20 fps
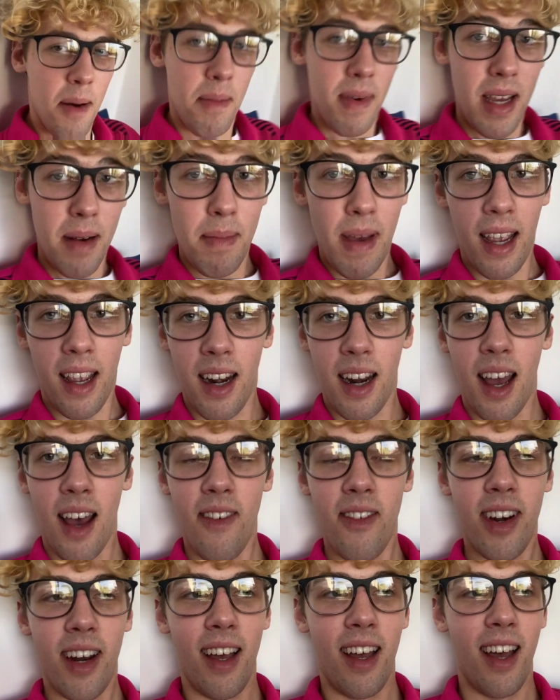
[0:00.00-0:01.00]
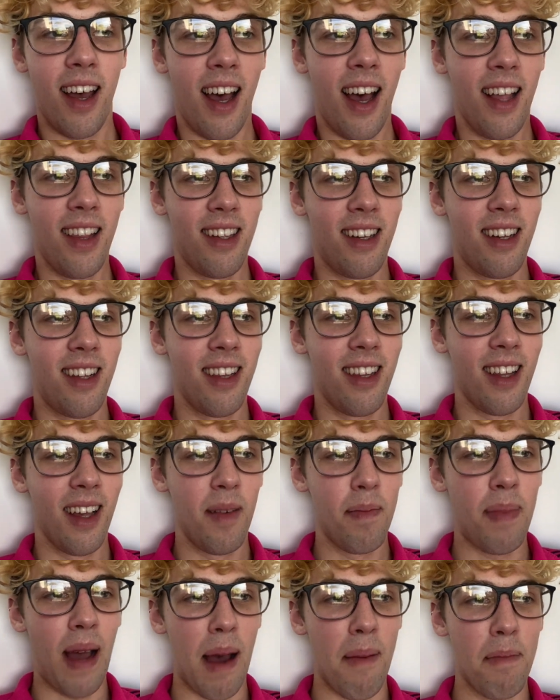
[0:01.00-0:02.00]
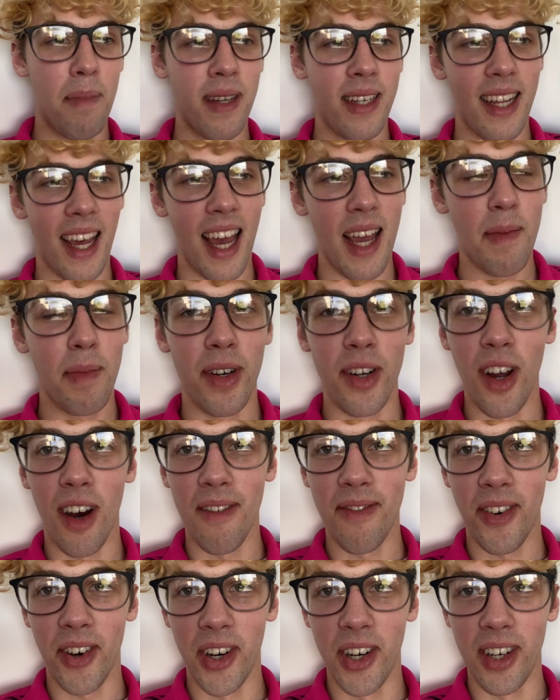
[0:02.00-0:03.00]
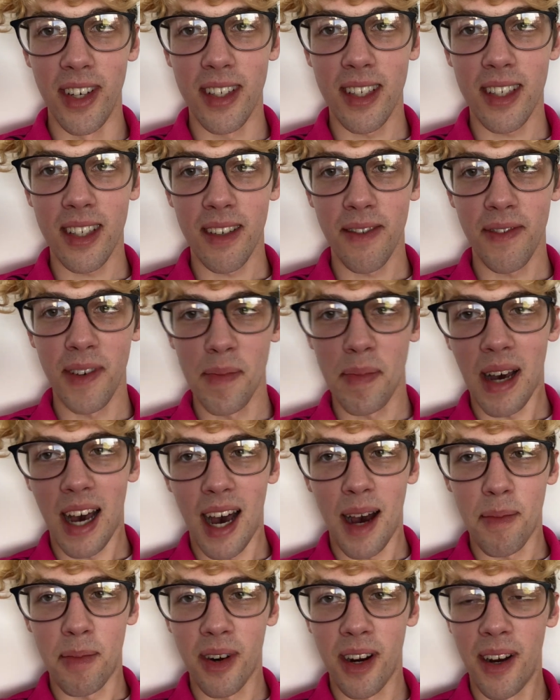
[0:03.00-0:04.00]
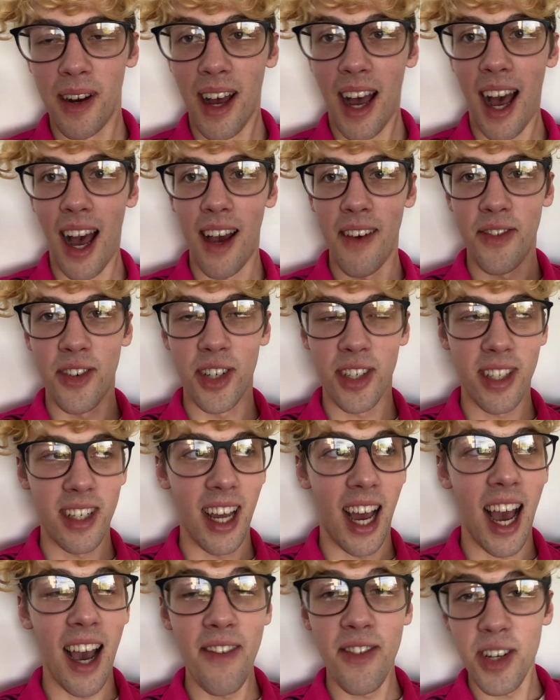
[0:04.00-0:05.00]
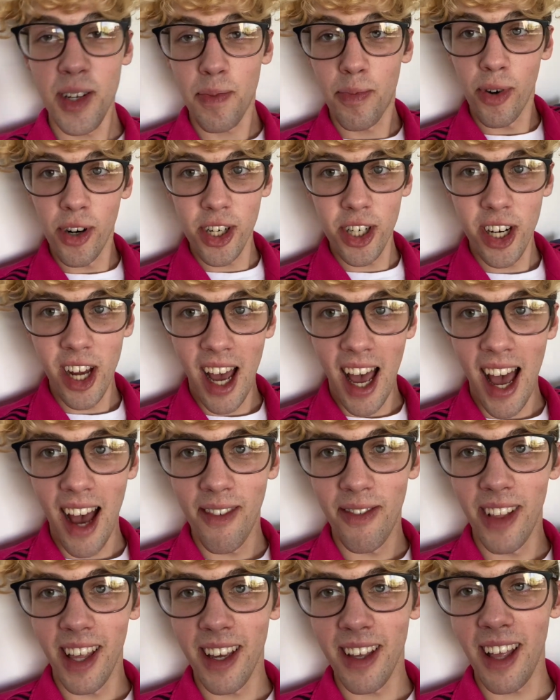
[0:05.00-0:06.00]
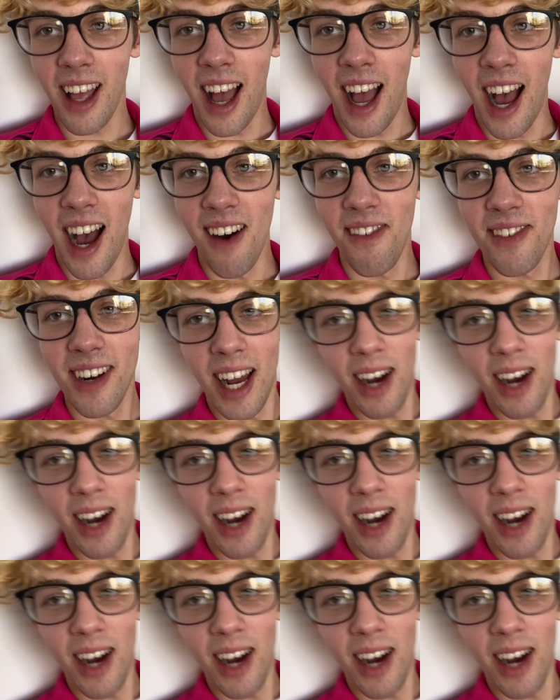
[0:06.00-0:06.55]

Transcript: Me and Megan are having a, a little pamper day, but not for us, for Barbara. I've just I've just brushed her hair for like half an